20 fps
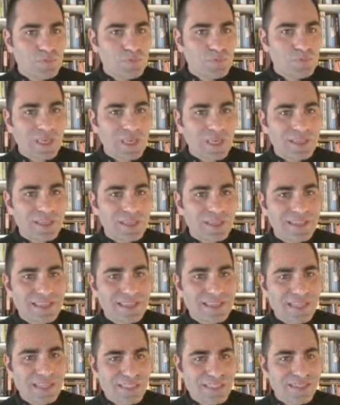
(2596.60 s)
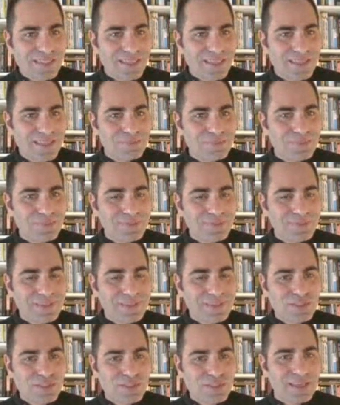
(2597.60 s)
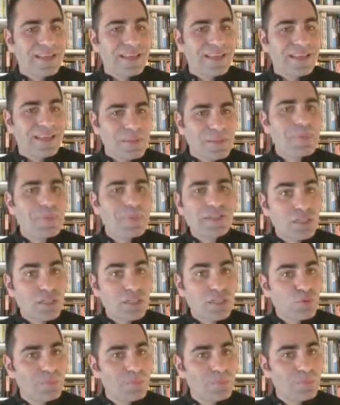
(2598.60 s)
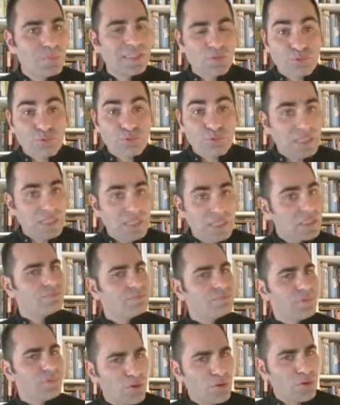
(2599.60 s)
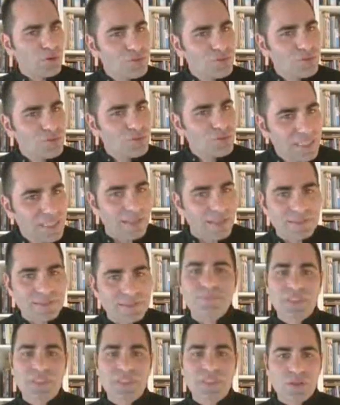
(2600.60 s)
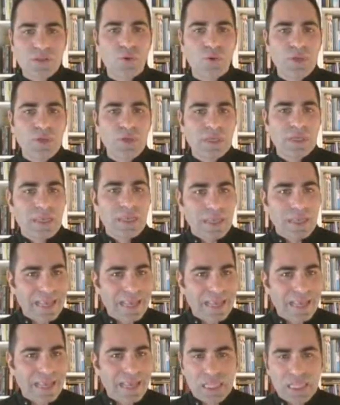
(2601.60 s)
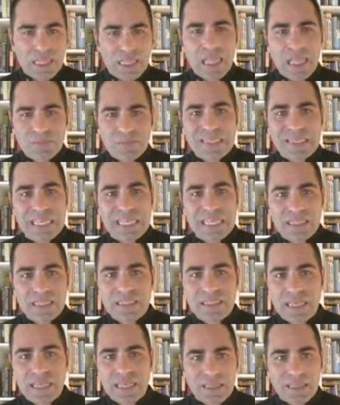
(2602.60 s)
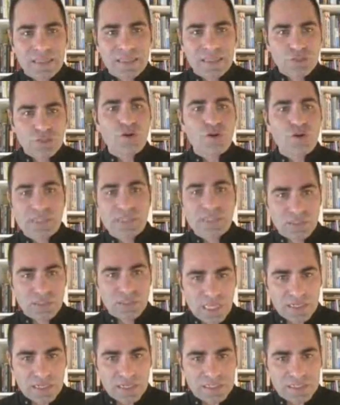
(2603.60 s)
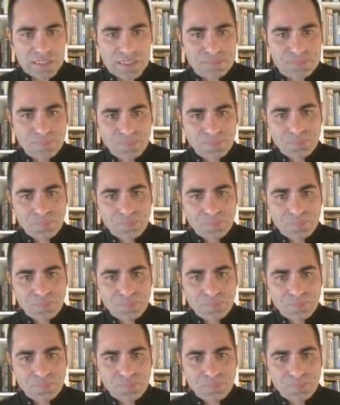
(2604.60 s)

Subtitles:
you can the patient will be surprised. How do you see that? So and immediately they trust you suddenly.